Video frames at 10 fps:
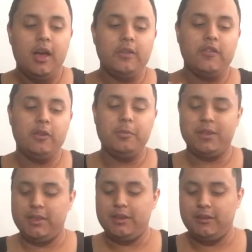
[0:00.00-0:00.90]
of the phone,
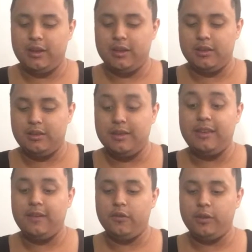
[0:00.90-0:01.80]
but this
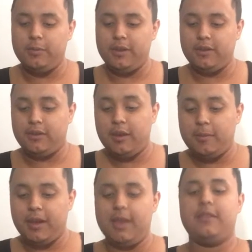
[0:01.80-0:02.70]
iPhone they put at the
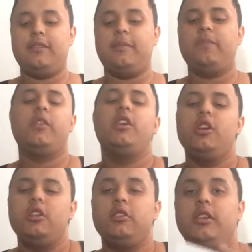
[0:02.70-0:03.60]
top, I guess.
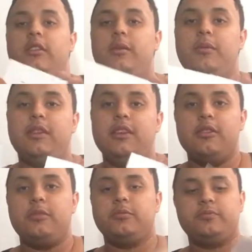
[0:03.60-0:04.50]
So let's see what's in here.